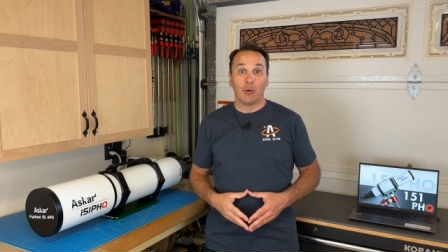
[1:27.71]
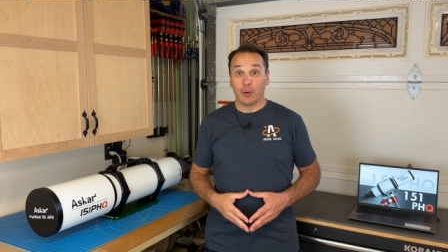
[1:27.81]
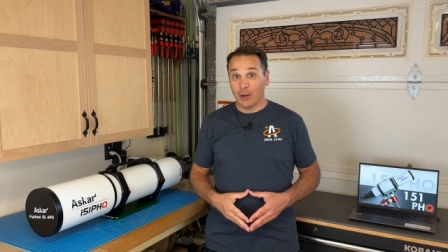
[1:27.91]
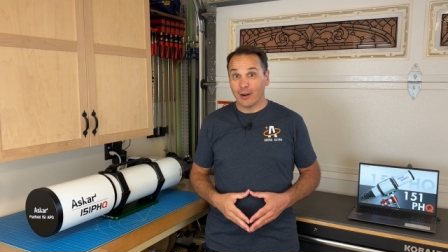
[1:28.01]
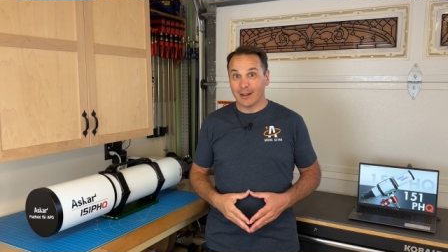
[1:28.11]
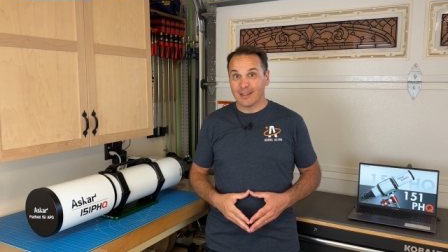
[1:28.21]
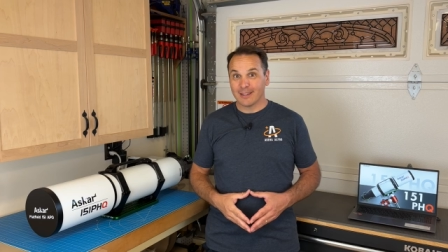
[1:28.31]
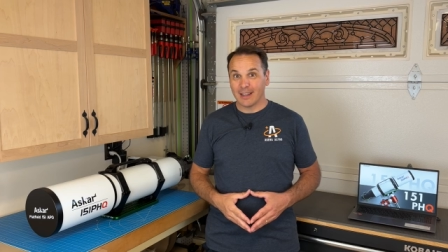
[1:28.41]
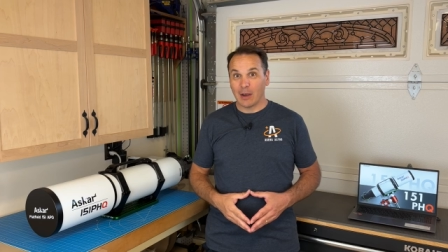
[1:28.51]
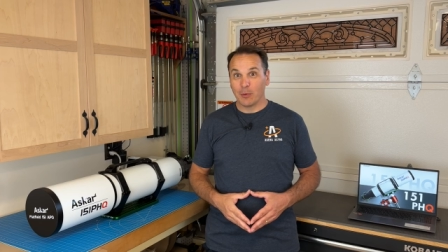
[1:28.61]

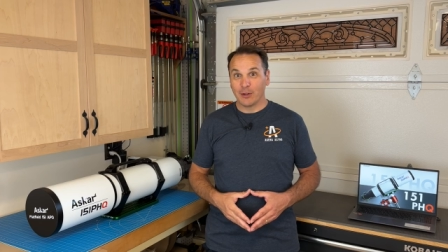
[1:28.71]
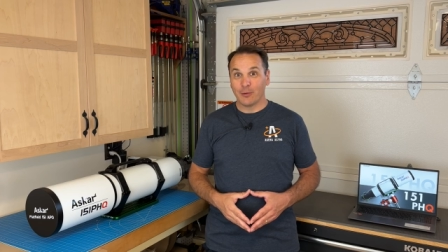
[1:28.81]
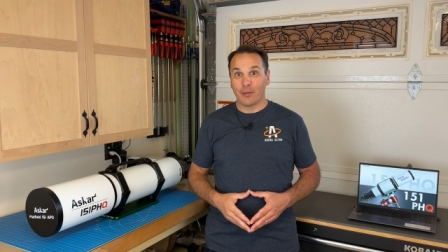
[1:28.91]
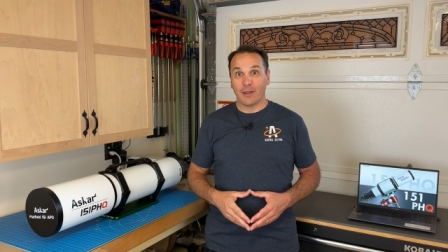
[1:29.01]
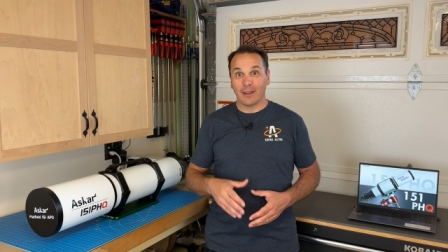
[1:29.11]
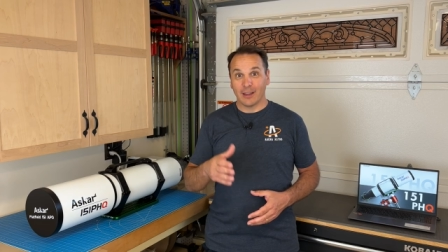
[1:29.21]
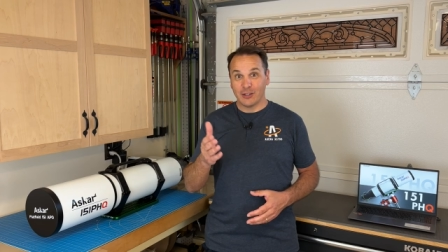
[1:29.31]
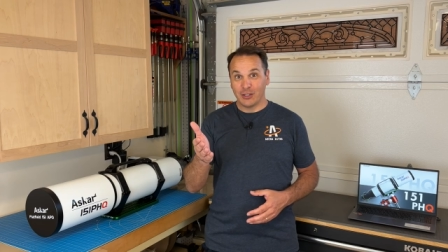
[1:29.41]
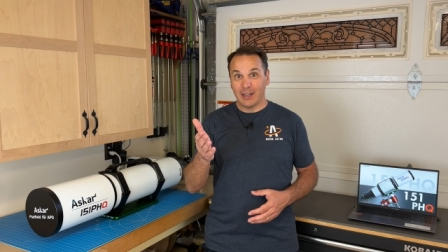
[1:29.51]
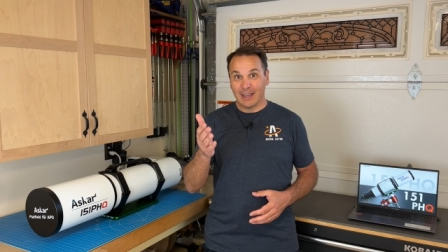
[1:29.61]
Regardless, I wanted to thank
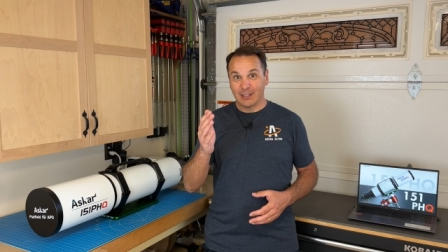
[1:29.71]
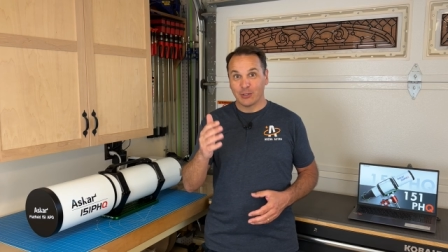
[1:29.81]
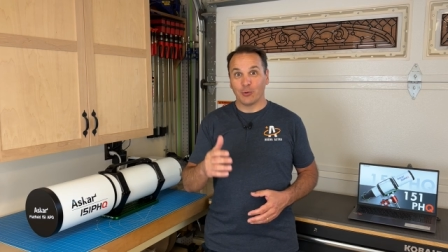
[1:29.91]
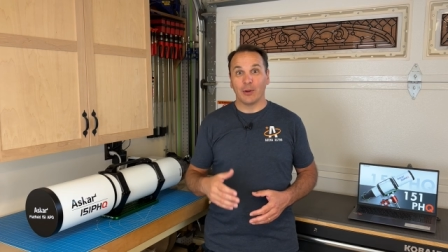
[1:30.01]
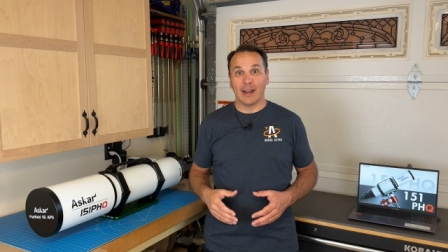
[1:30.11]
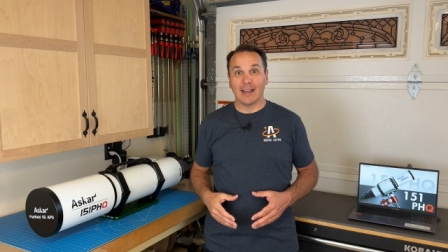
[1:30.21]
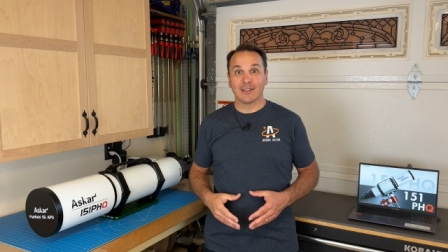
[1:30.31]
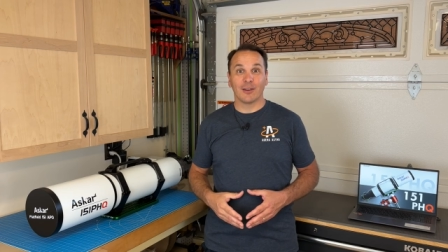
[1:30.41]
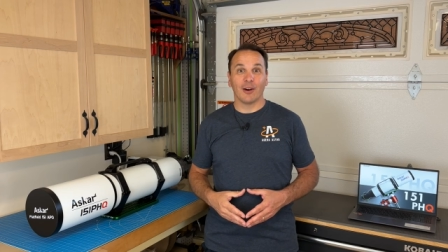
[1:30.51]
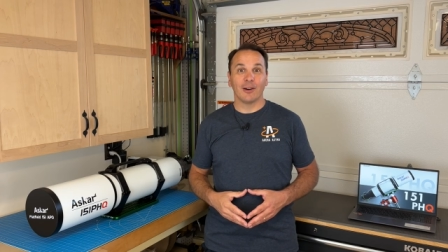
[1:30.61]
Agena Astro and
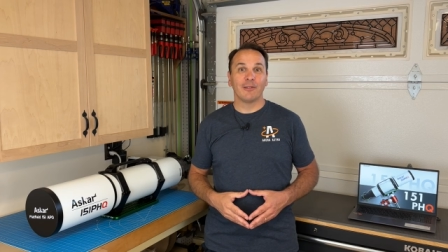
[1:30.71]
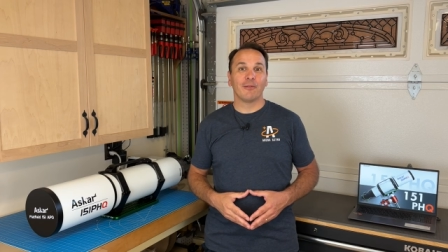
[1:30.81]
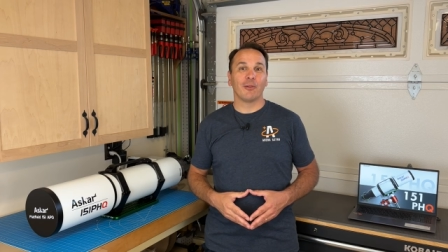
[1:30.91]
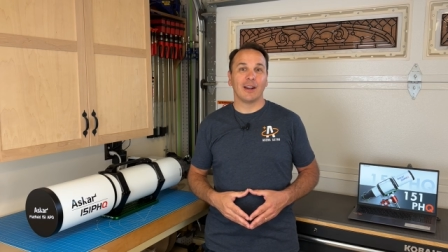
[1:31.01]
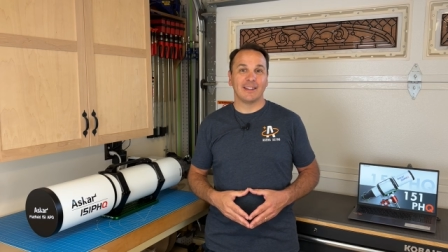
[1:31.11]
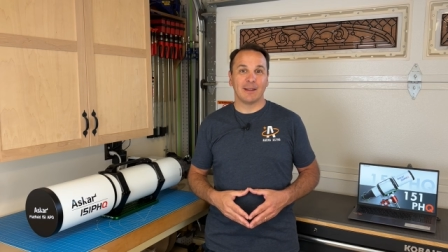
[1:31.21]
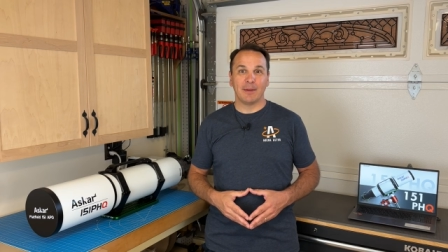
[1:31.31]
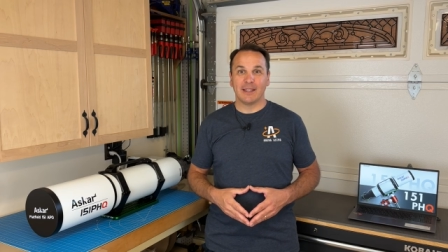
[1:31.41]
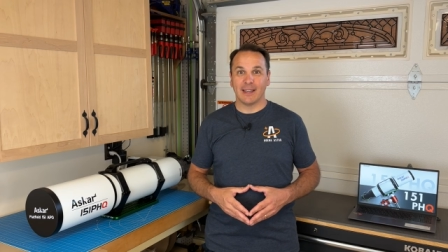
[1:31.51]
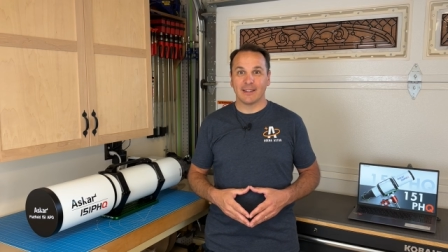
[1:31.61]
Askar for letting
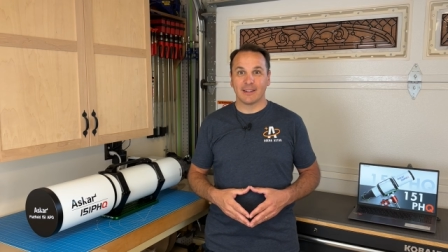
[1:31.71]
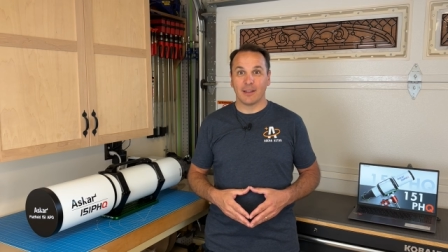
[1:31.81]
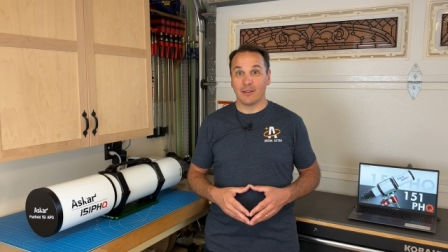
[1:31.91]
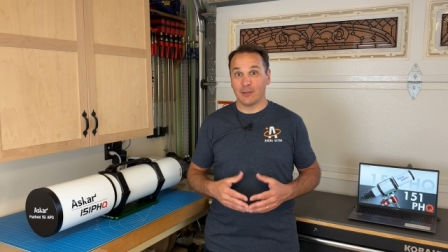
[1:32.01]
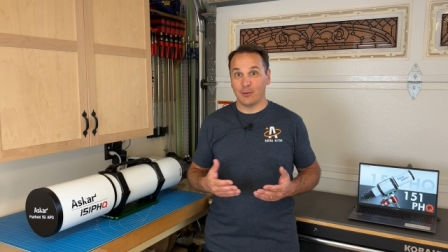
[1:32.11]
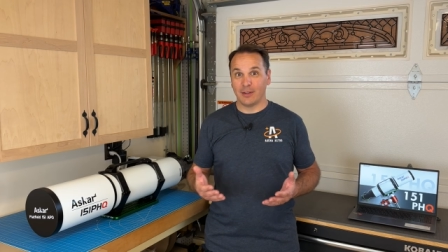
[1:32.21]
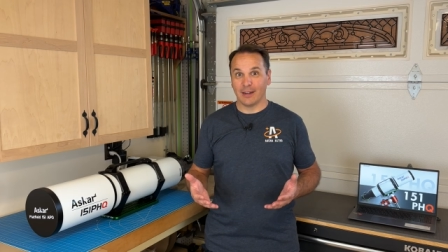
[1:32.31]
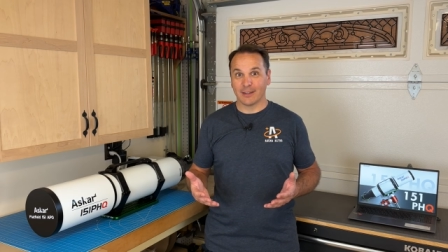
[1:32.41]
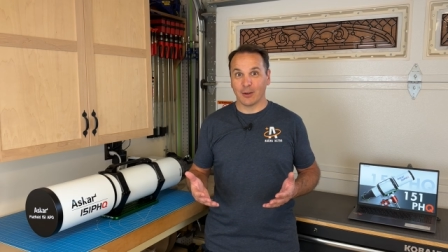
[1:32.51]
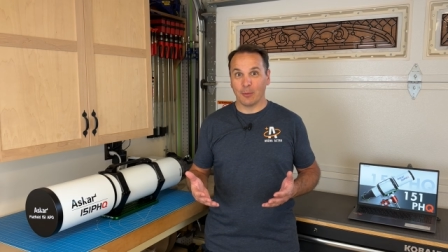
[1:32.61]
me test this new
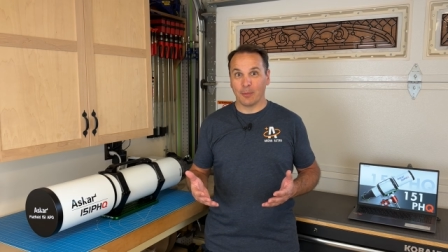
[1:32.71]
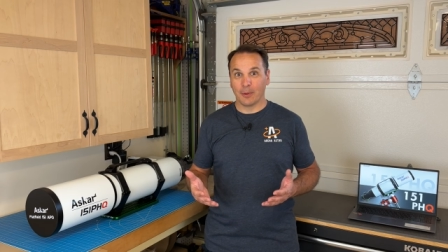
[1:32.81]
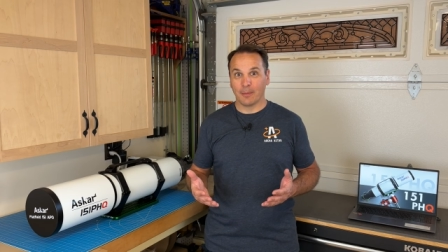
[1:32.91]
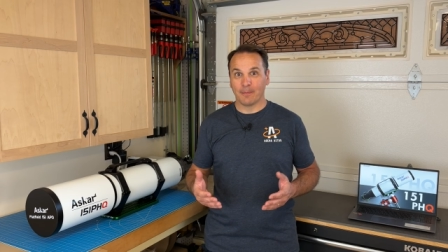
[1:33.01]
telescope.